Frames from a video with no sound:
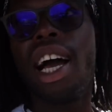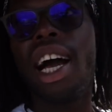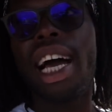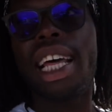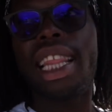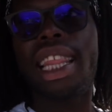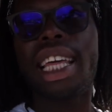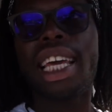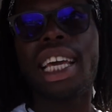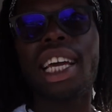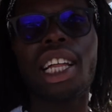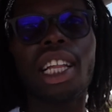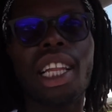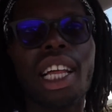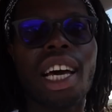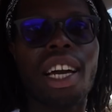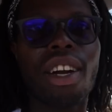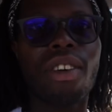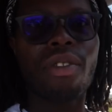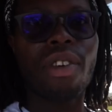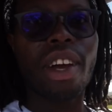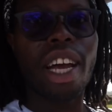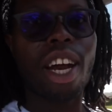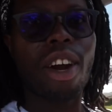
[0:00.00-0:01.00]
I think a
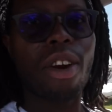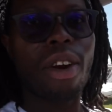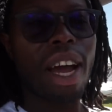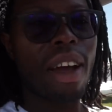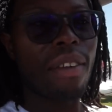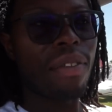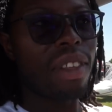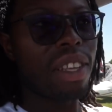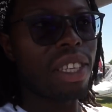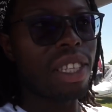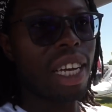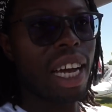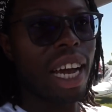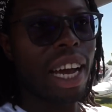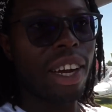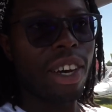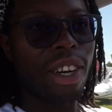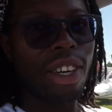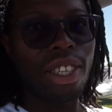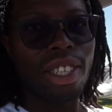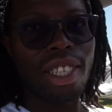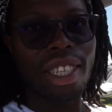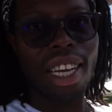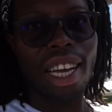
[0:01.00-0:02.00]
lot of aircraft
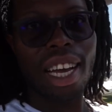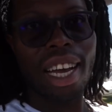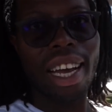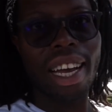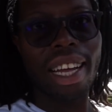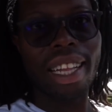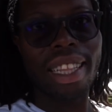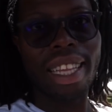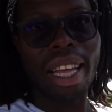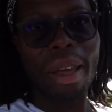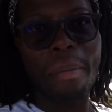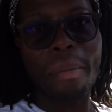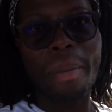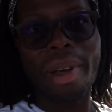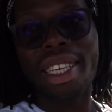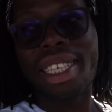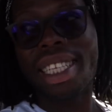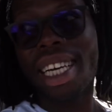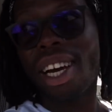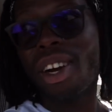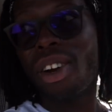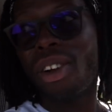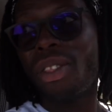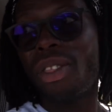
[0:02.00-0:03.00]
designers, uh, they
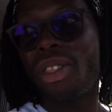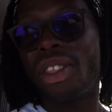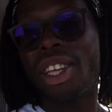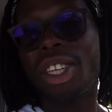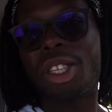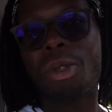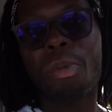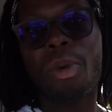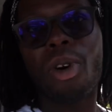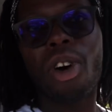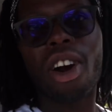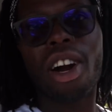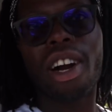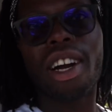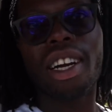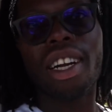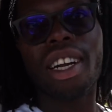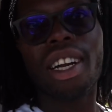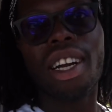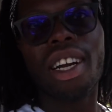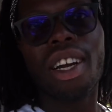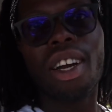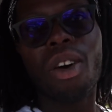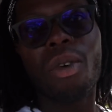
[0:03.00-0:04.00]
miss out on this part.
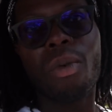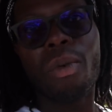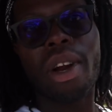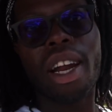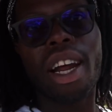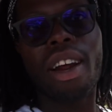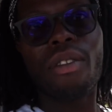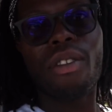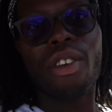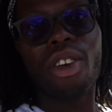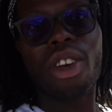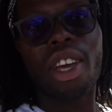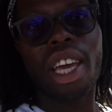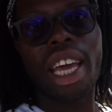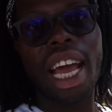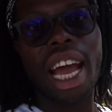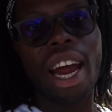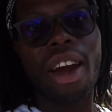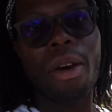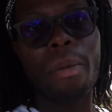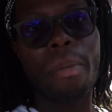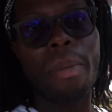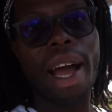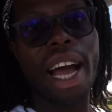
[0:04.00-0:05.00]
Whenever you
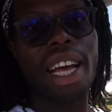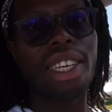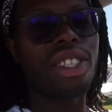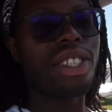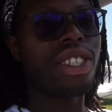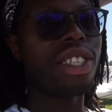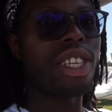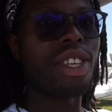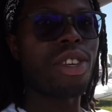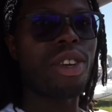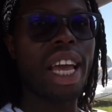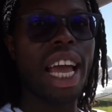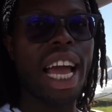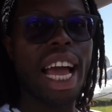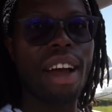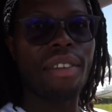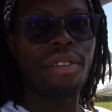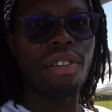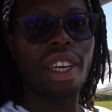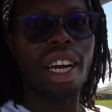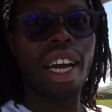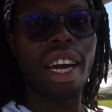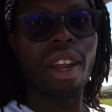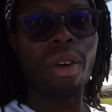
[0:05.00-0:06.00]
carry passengers and you
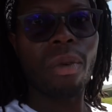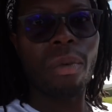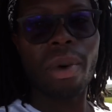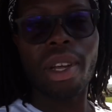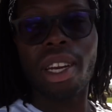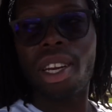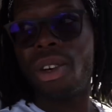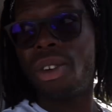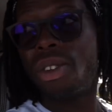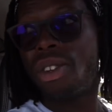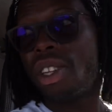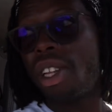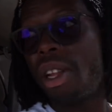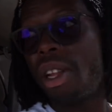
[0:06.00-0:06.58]
have tiny windows